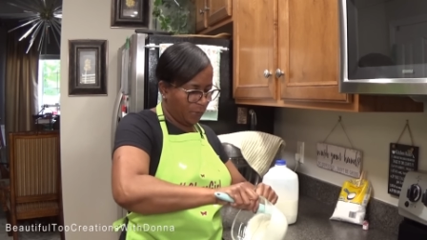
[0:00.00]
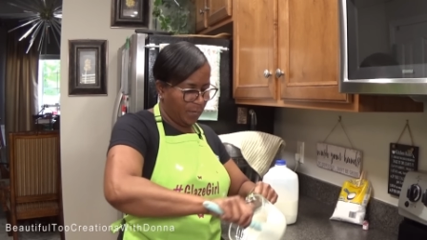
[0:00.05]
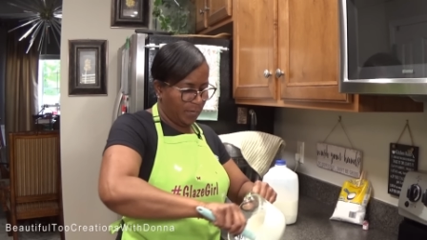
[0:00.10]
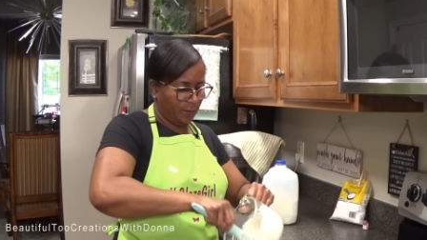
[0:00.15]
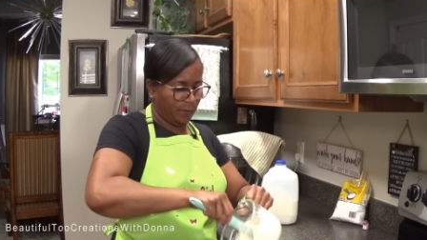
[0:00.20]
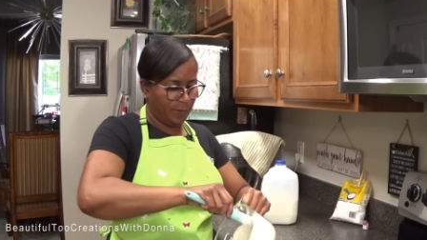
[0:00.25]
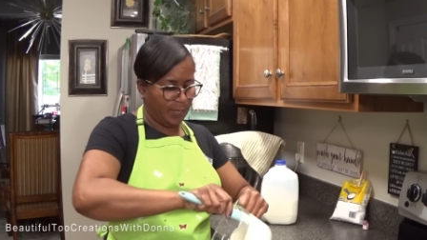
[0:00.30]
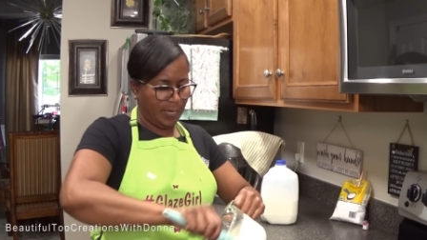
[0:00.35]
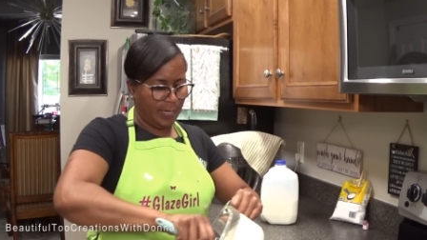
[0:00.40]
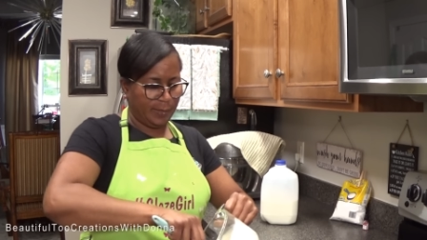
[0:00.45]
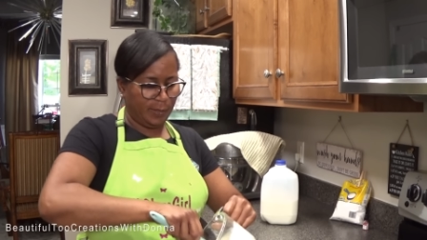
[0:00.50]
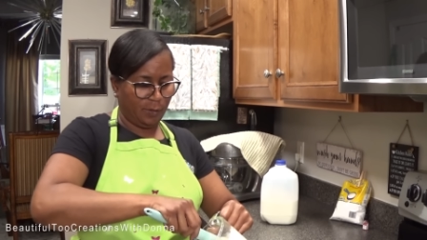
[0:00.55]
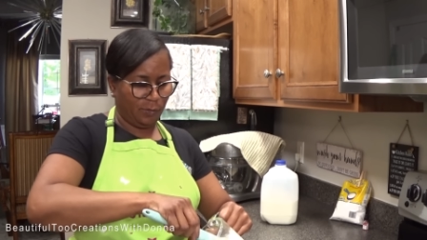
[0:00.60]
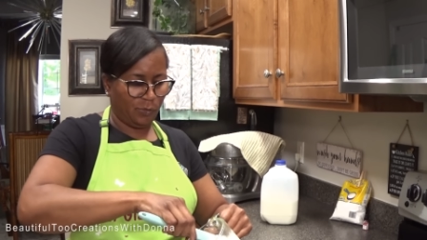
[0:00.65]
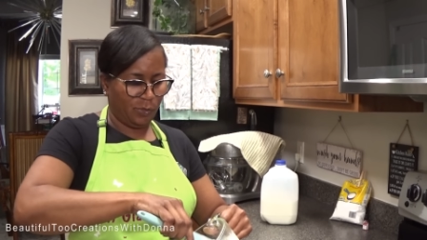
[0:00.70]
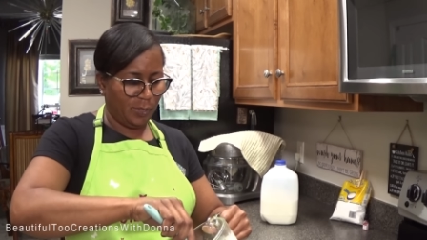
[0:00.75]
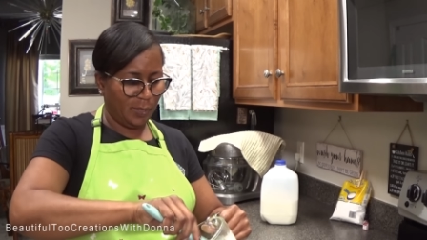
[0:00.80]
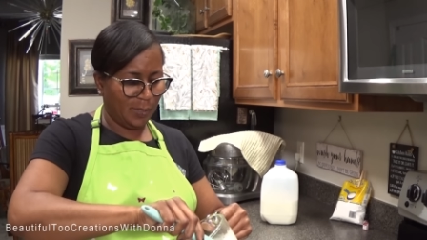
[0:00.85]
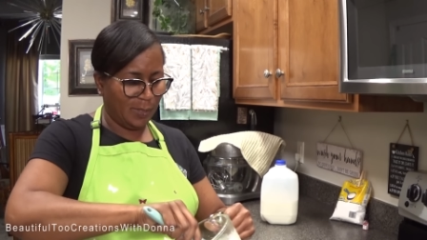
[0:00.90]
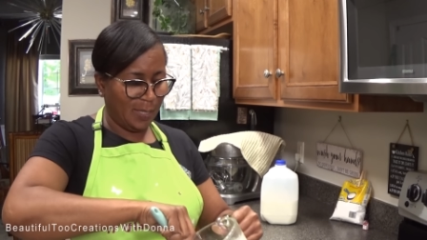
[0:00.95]
Okay, you guys,
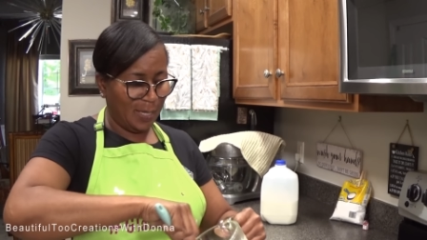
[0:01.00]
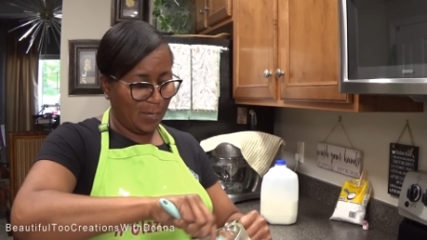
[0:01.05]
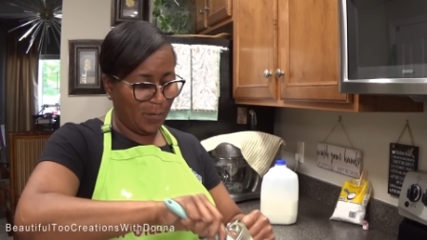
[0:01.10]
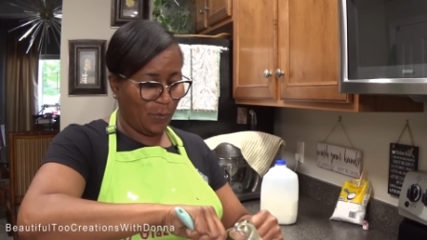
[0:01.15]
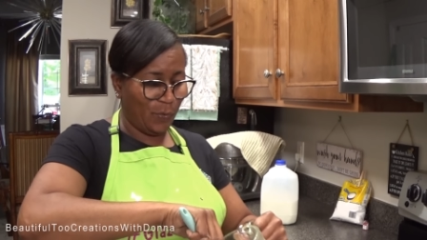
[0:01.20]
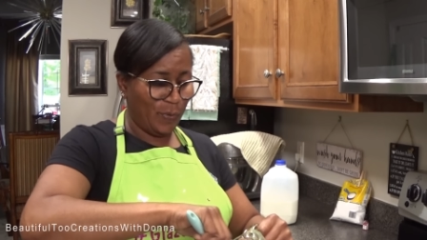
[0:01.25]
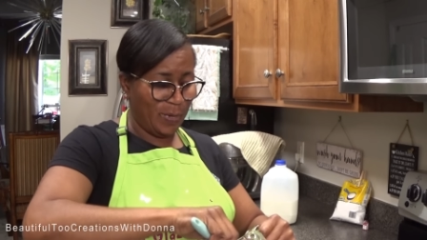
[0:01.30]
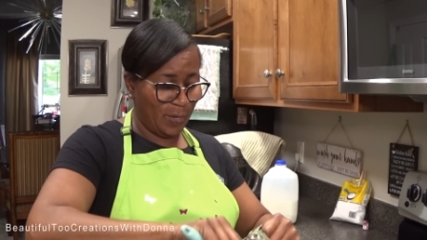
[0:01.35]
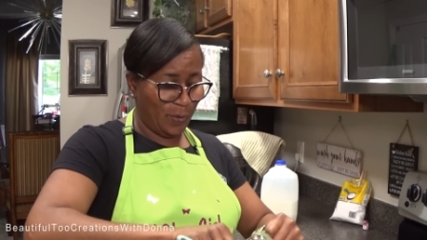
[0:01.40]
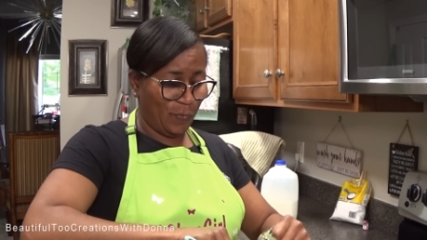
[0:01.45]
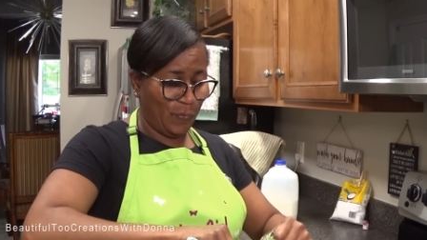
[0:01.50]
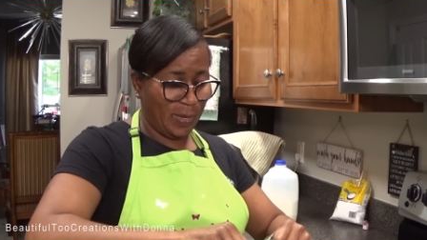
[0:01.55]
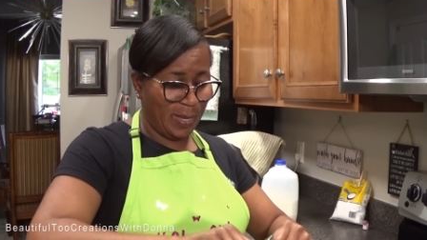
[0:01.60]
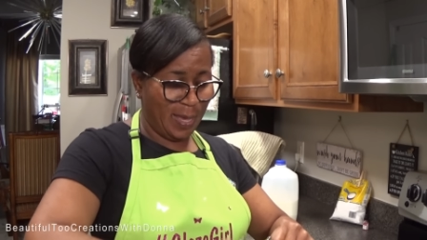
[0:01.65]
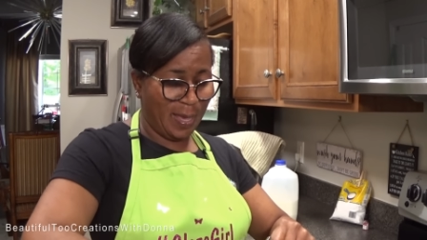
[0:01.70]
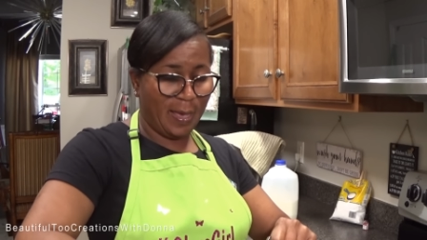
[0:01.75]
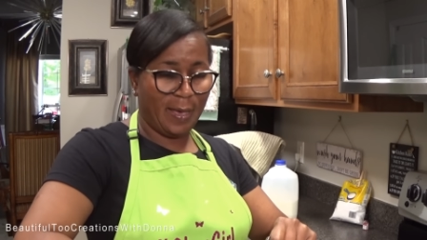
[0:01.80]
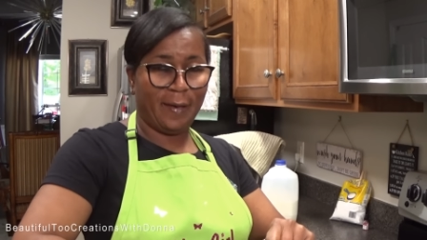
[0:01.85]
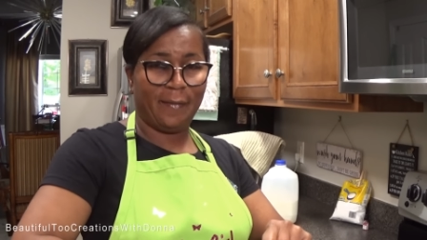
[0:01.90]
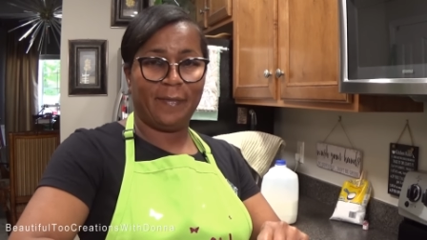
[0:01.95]
so just quick,
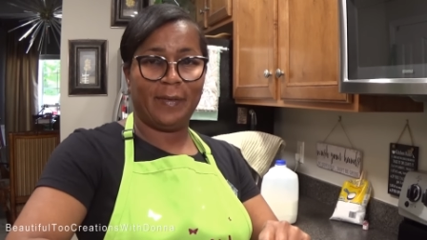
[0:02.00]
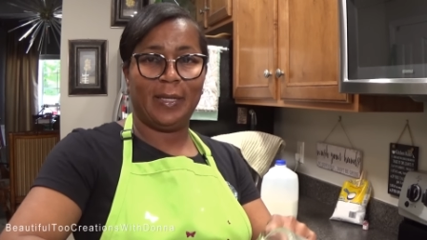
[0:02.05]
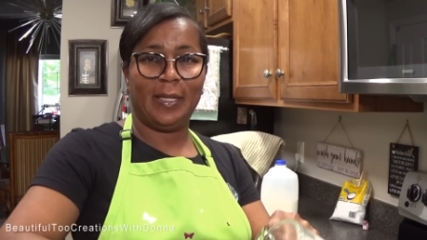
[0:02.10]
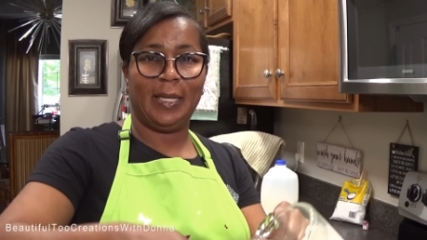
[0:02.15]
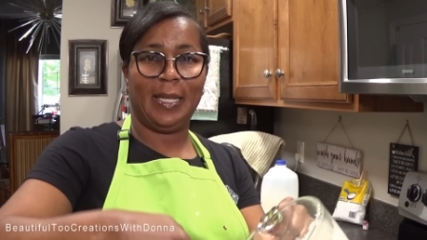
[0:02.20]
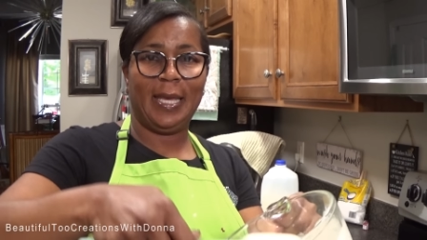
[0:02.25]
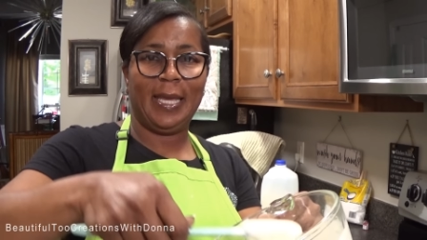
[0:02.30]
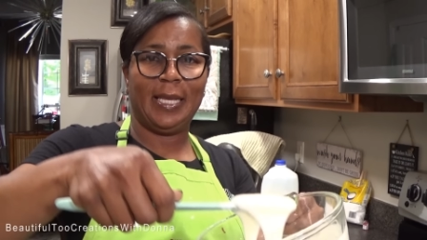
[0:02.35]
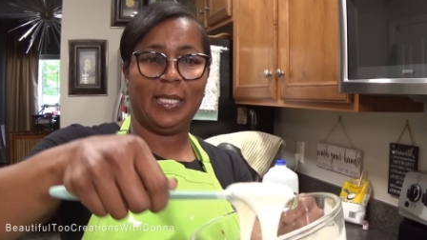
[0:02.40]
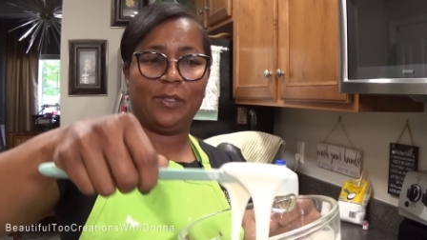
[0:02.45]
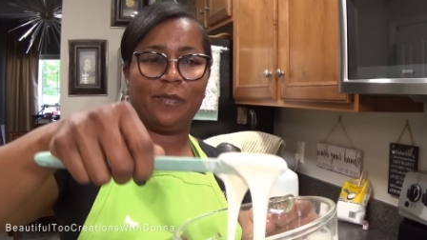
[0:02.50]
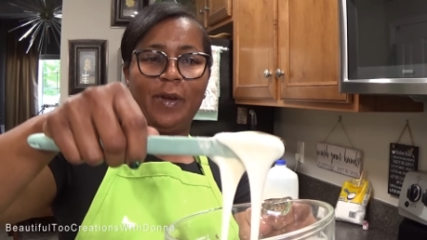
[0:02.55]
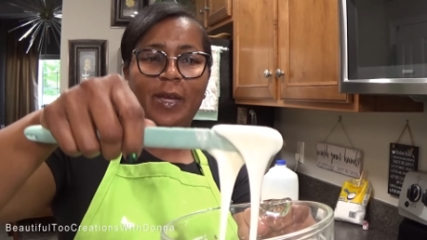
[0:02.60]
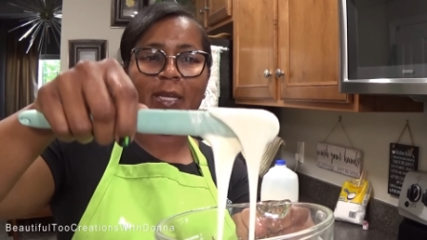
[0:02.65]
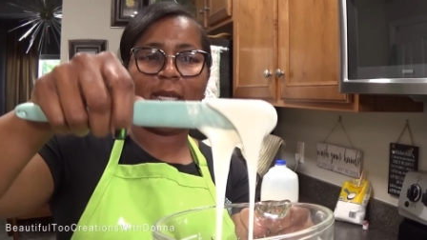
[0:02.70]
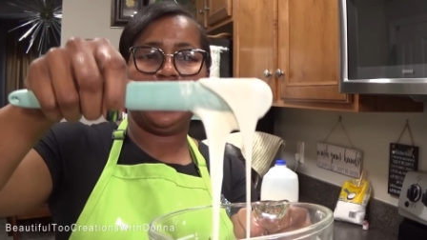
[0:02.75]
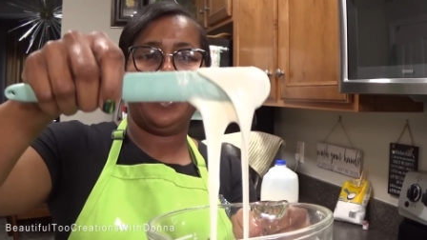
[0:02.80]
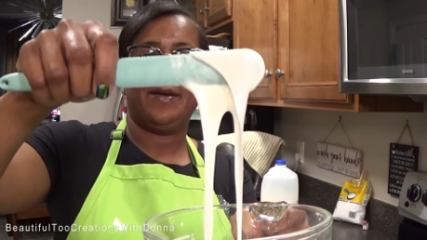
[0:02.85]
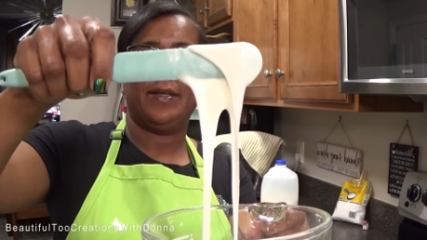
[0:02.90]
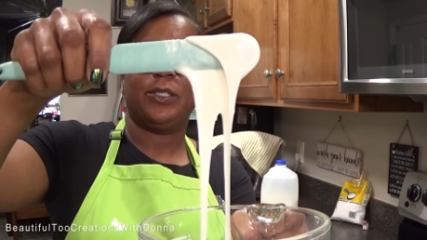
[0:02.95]
we have glaze.
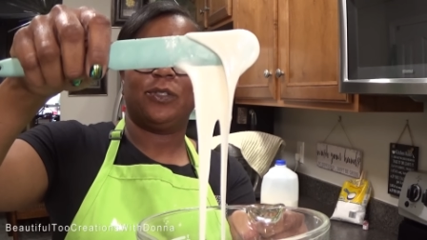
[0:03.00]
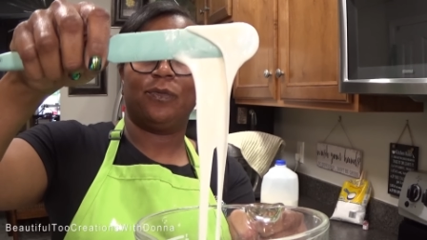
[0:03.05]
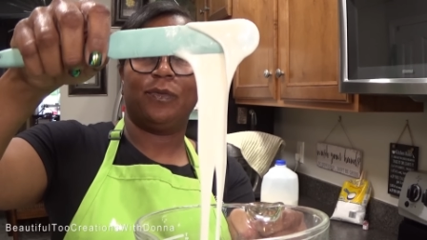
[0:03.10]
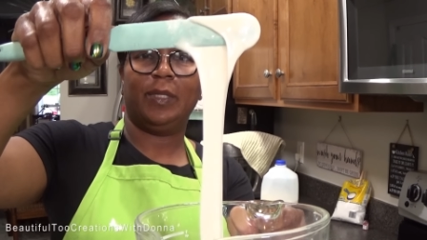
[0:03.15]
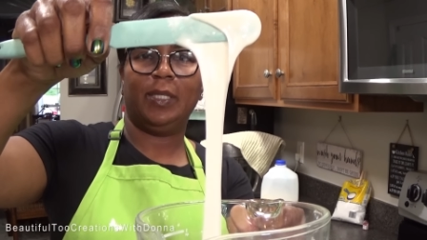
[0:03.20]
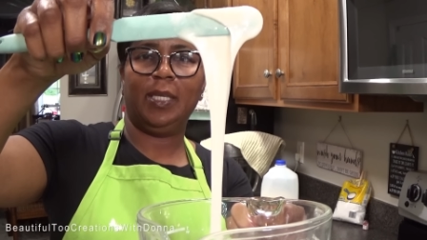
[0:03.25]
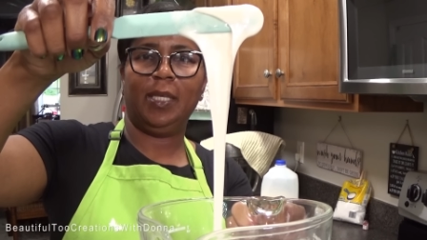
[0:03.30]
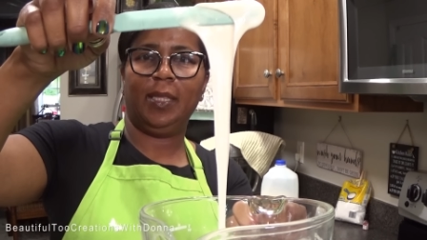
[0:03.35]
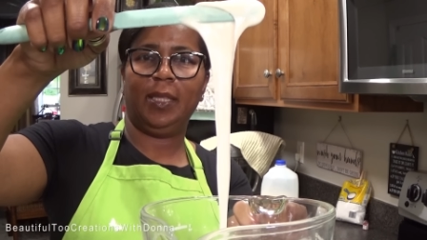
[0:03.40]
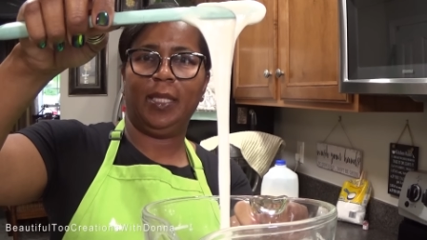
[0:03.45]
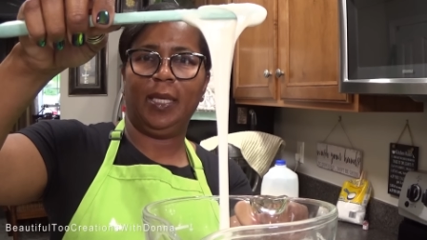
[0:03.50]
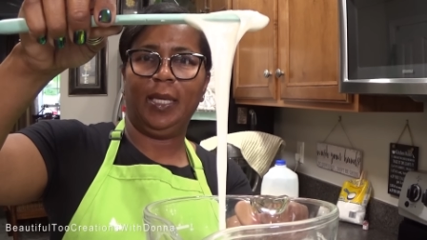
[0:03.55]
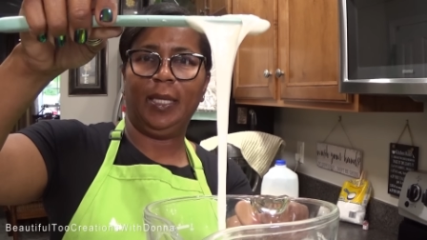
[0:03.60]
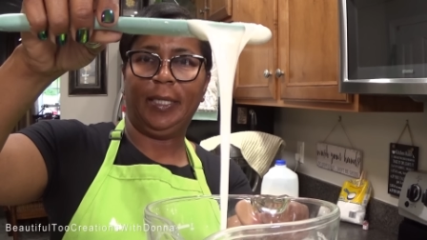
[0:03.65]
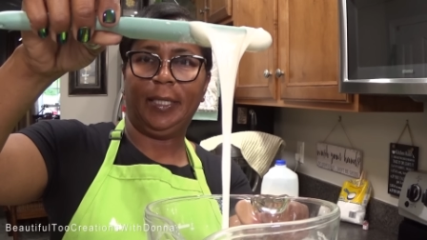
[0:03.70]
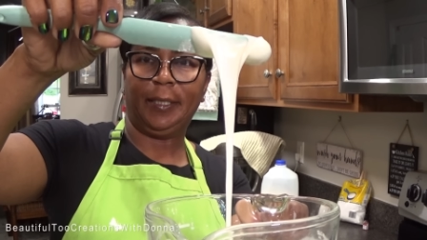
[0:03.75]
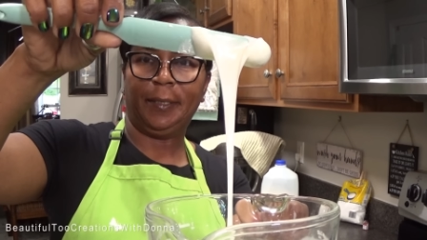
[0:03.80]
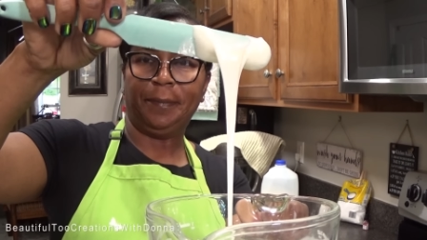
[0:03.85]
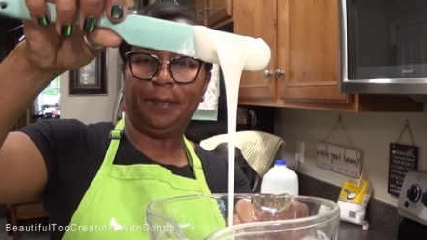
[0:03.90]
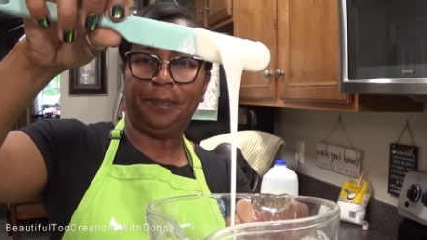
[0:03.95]
Right now it's really
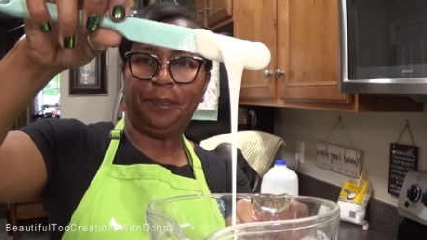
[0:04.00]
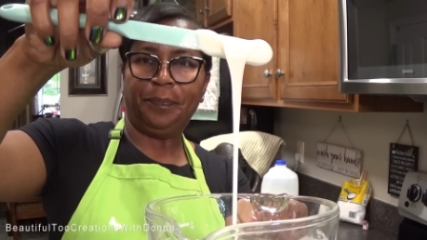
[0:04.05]
thick.